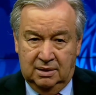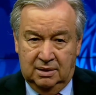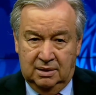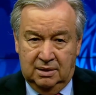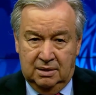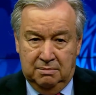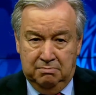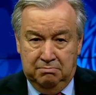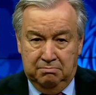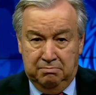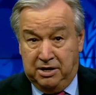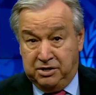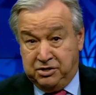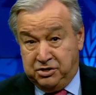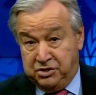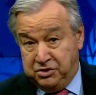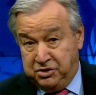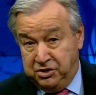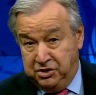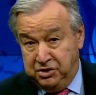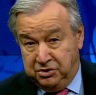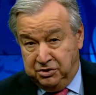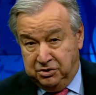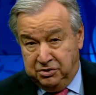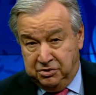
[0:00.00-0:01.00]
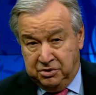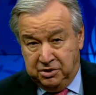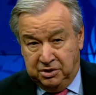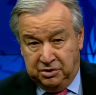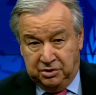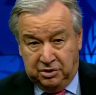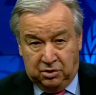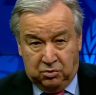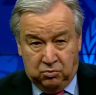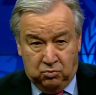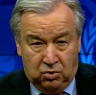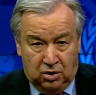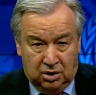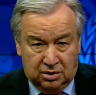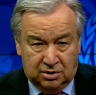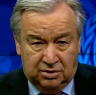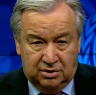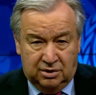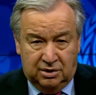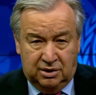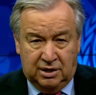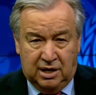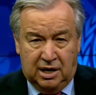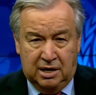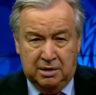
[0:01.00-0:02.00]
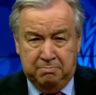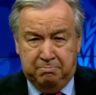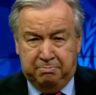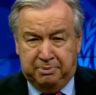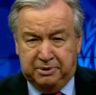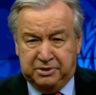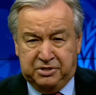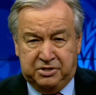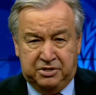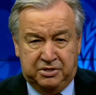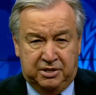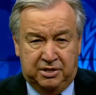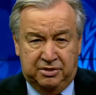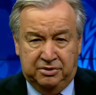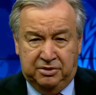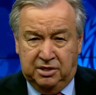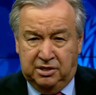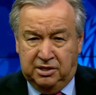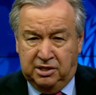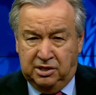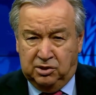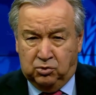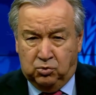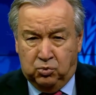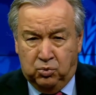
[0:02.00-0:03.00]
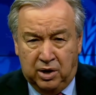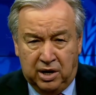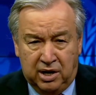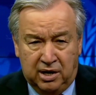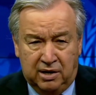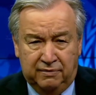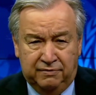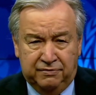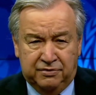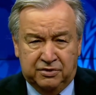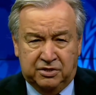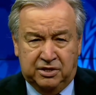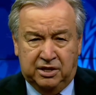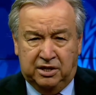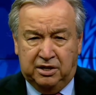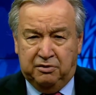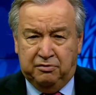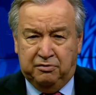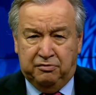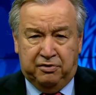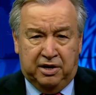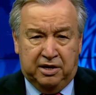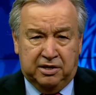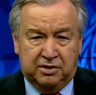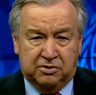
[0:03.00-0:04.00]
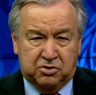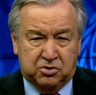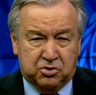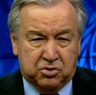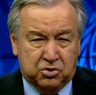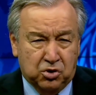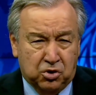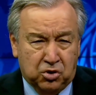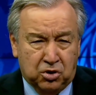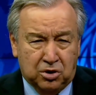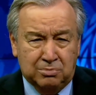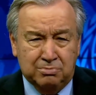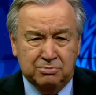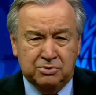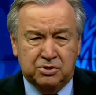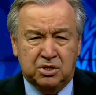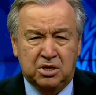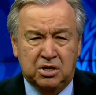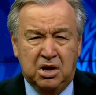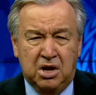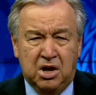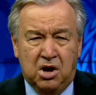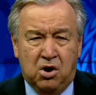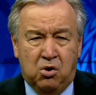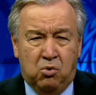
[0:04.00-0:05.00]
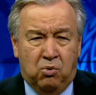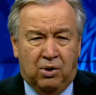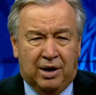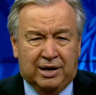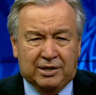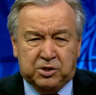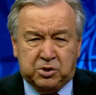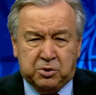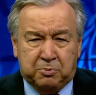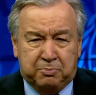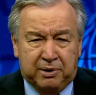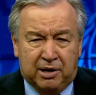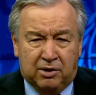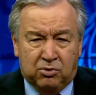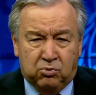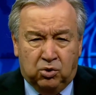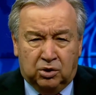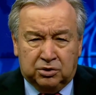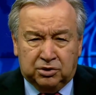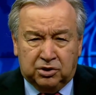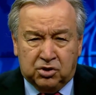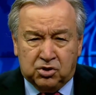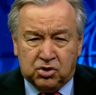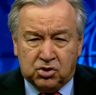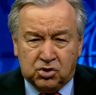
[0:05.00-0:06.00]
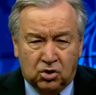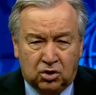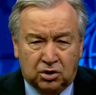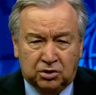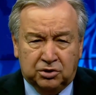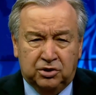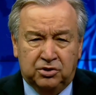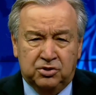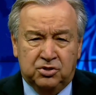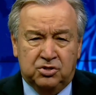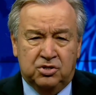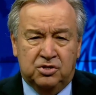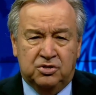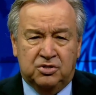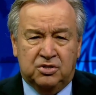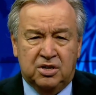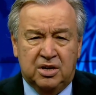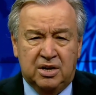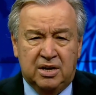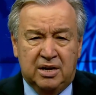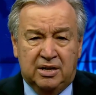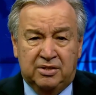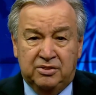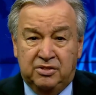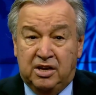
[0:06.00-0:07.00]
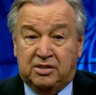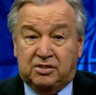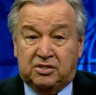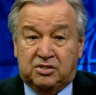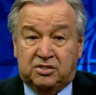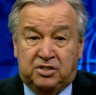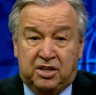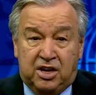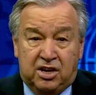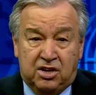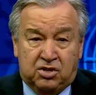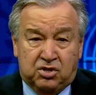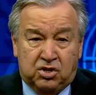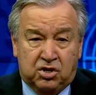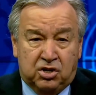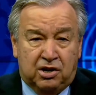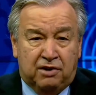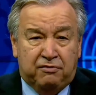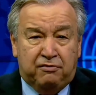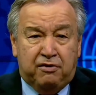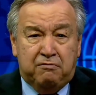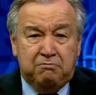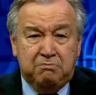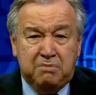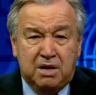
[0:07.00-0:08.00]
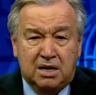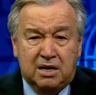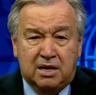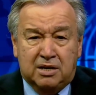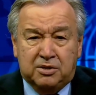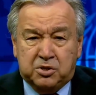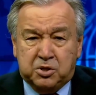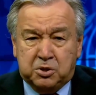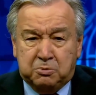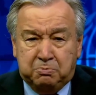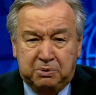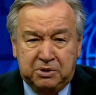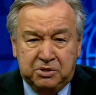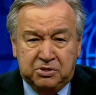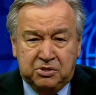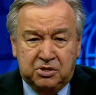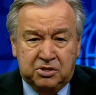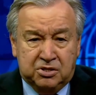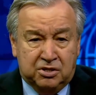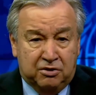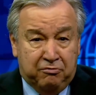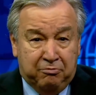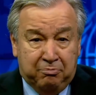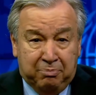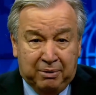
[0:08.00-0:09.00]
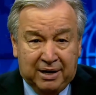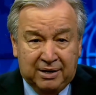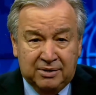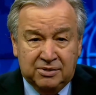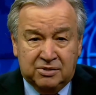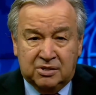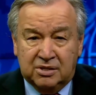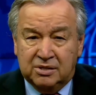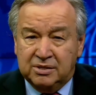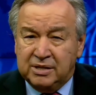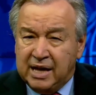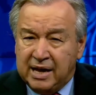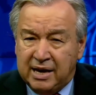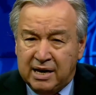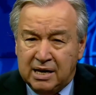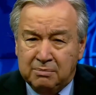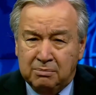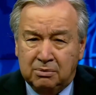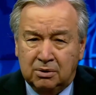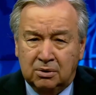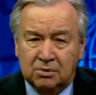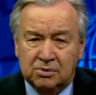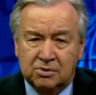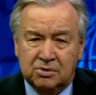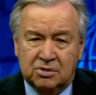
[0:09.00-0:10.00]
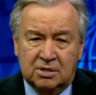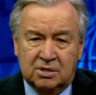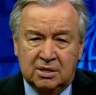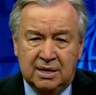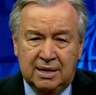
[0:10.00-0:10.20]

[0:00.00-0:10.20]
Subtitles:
Major cities underwater, unprecedented heat waves, terrifying storms, widespread water shortages, the extinction of 1 million species of plants and animals.